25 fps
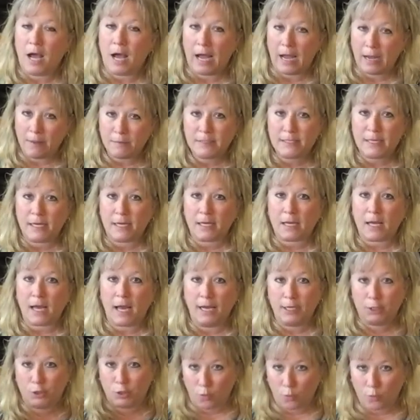I'm sick.
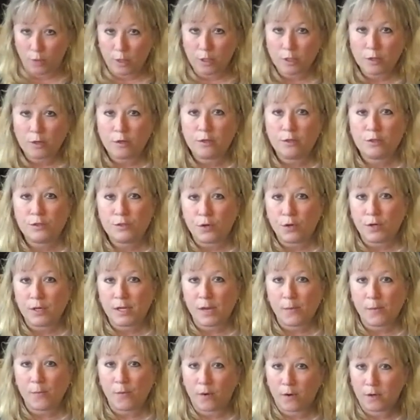I don't want to go to the store and
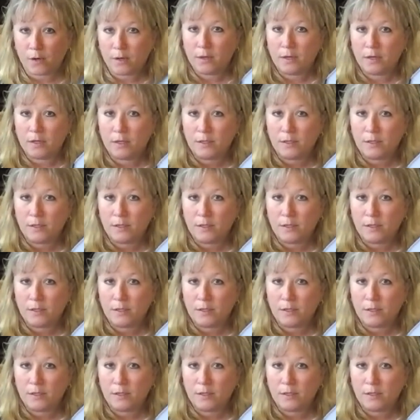get more.